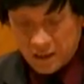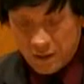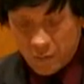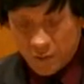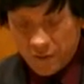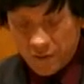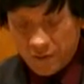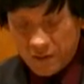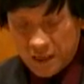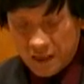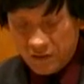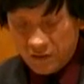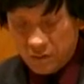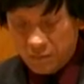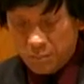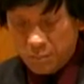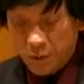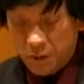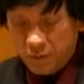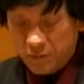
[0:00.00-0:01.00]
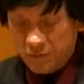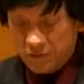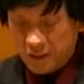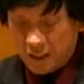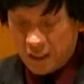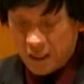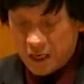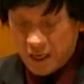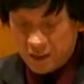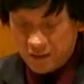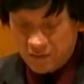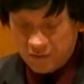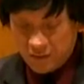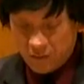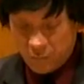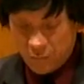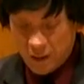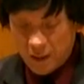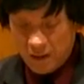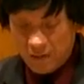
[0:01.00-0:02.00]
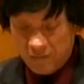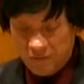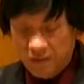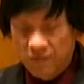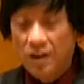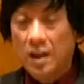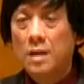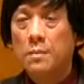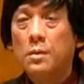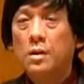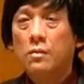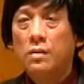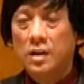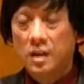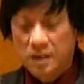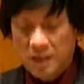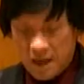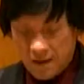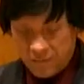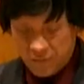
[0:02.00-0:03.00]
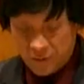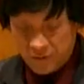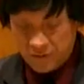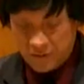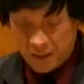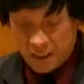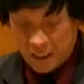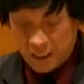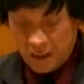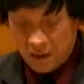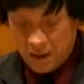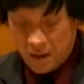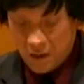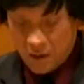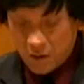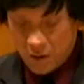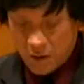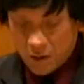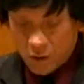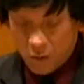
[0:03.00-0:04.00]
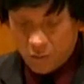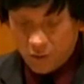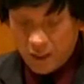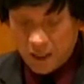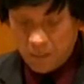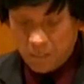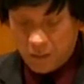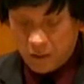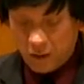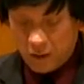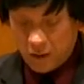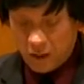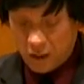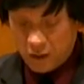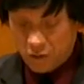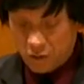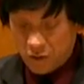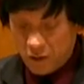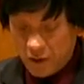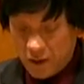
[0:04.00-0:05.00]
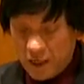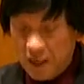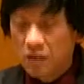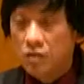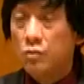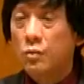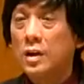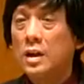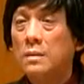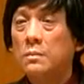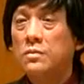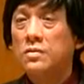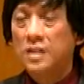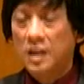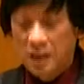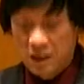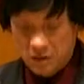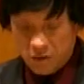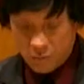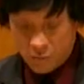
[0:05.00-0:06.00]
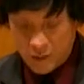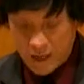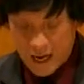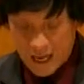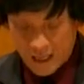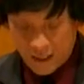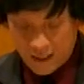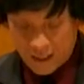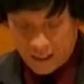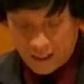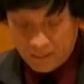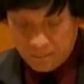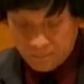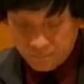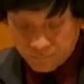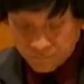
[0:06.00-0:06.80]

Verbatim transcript: No other nation boasts the constant waves of immigrant diversity who keep turning dreams into reality.